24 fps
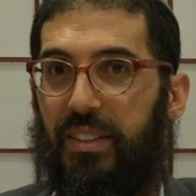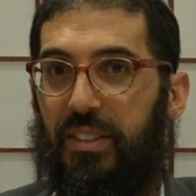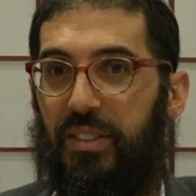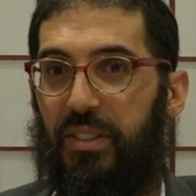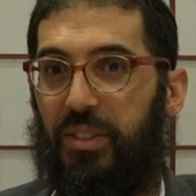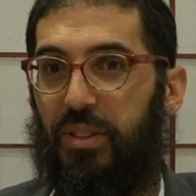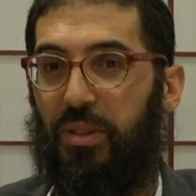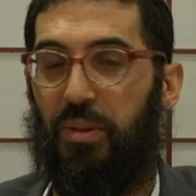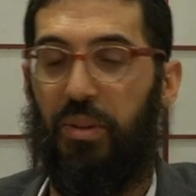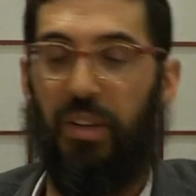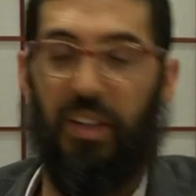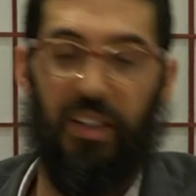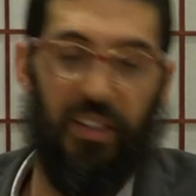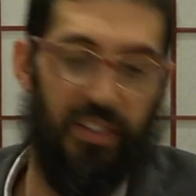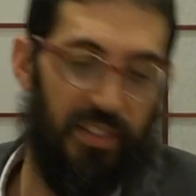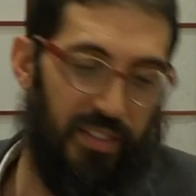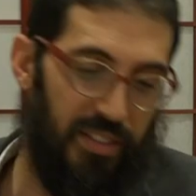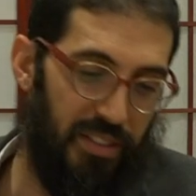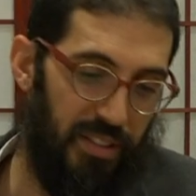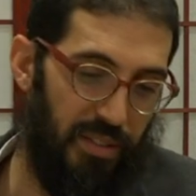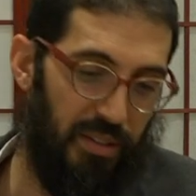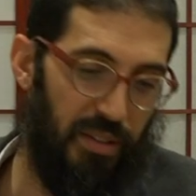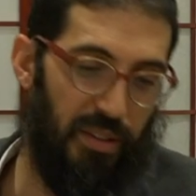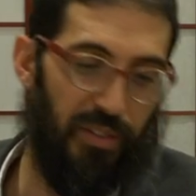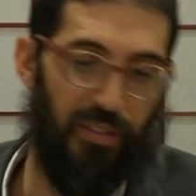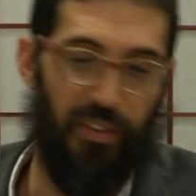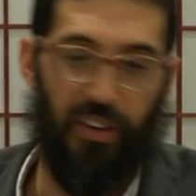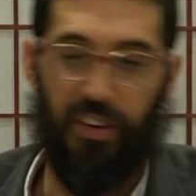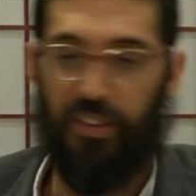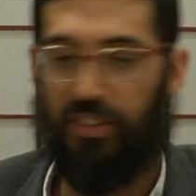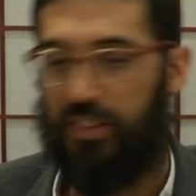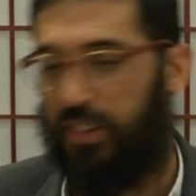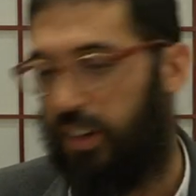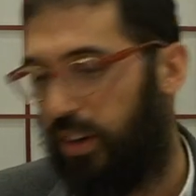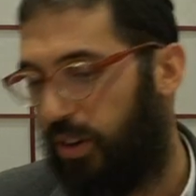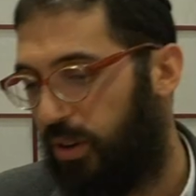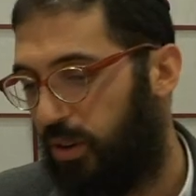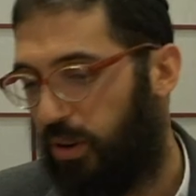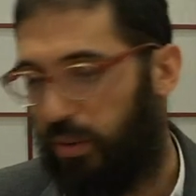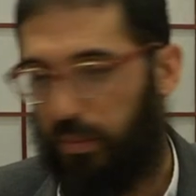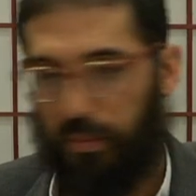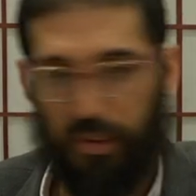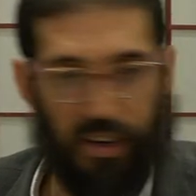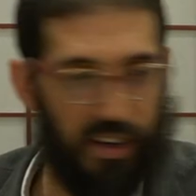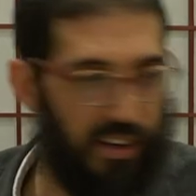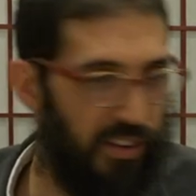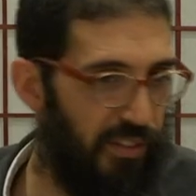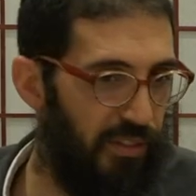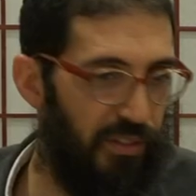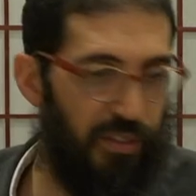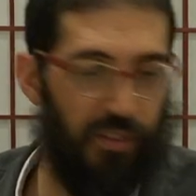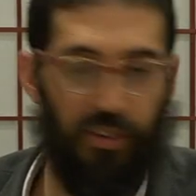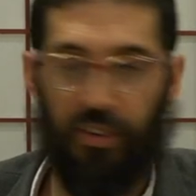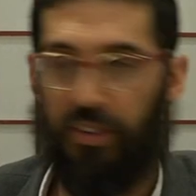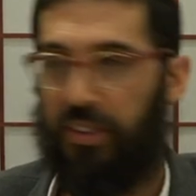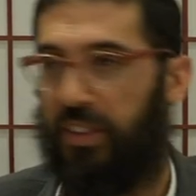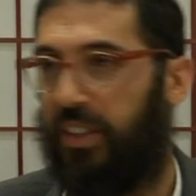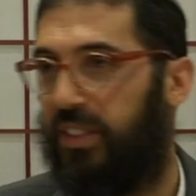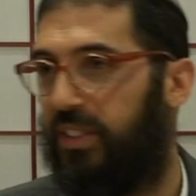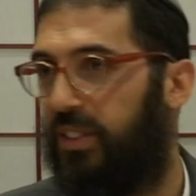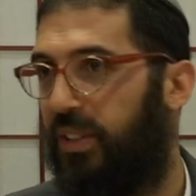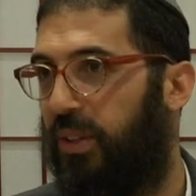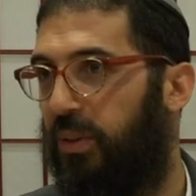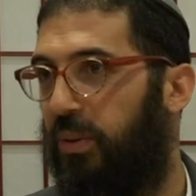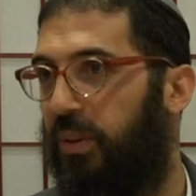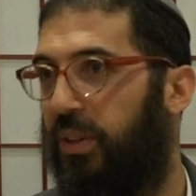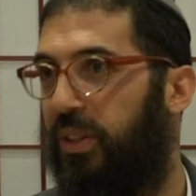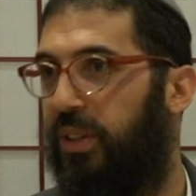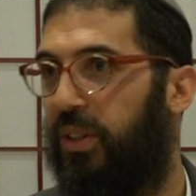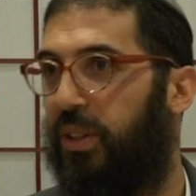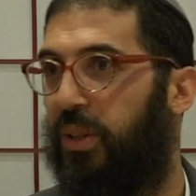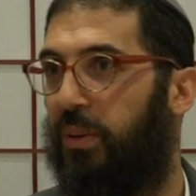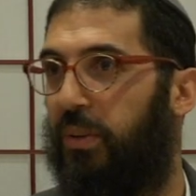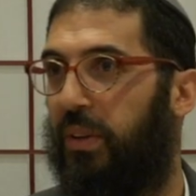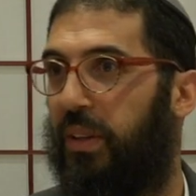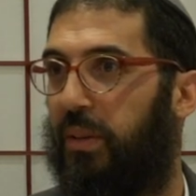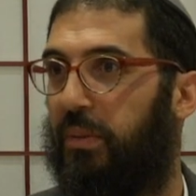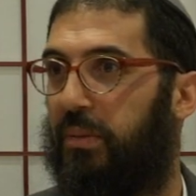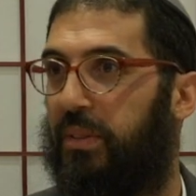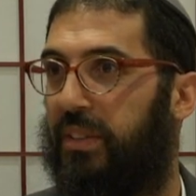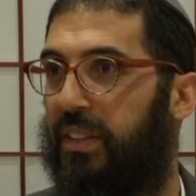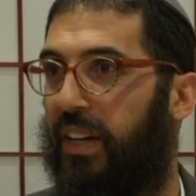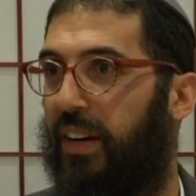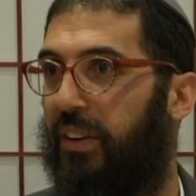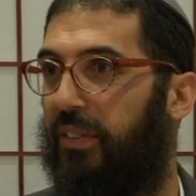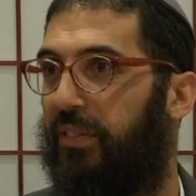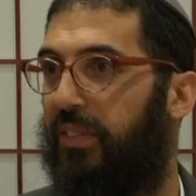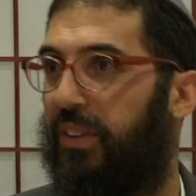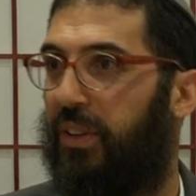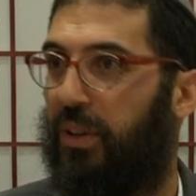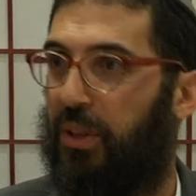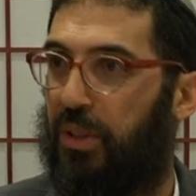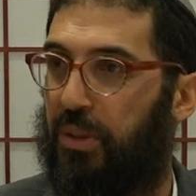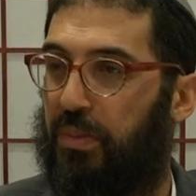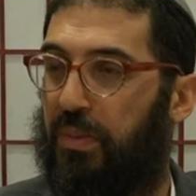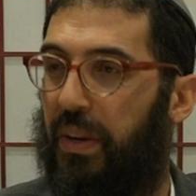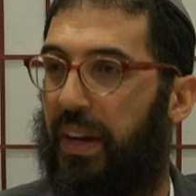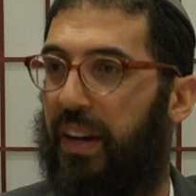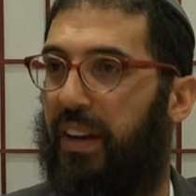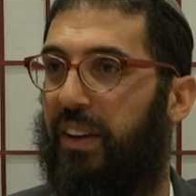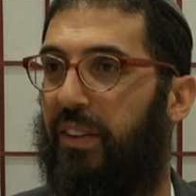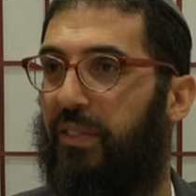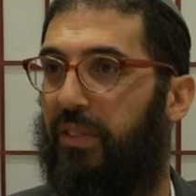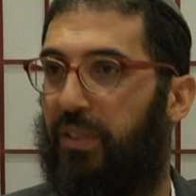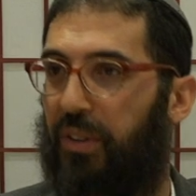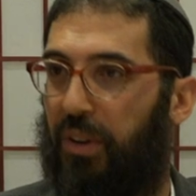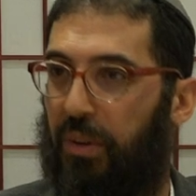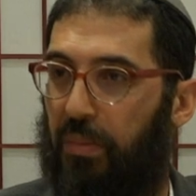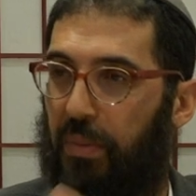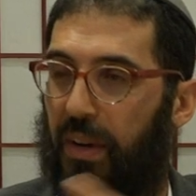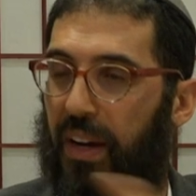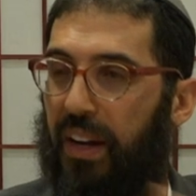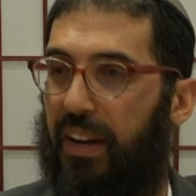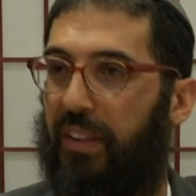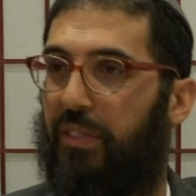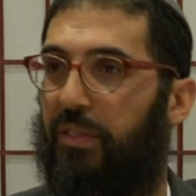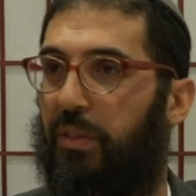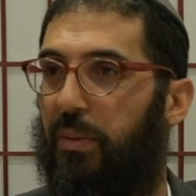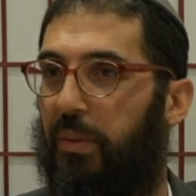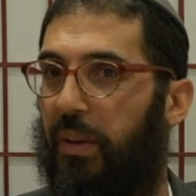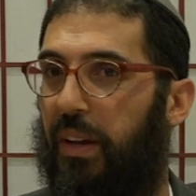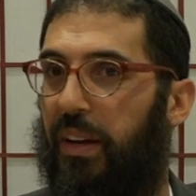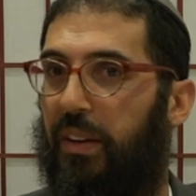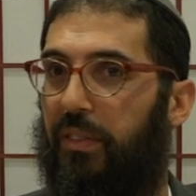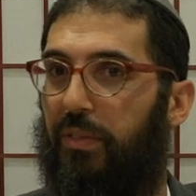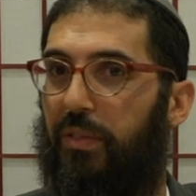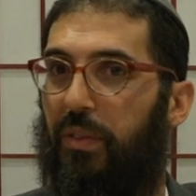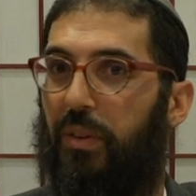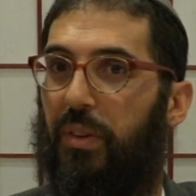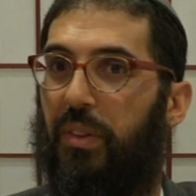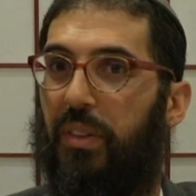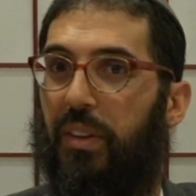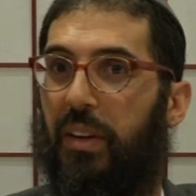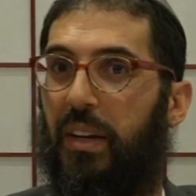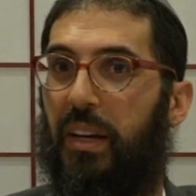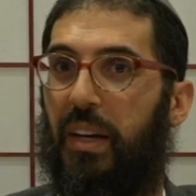so he, father started going back and forth, doesn't know what to do with himself. He goes back and forth, back and forth, back and forth.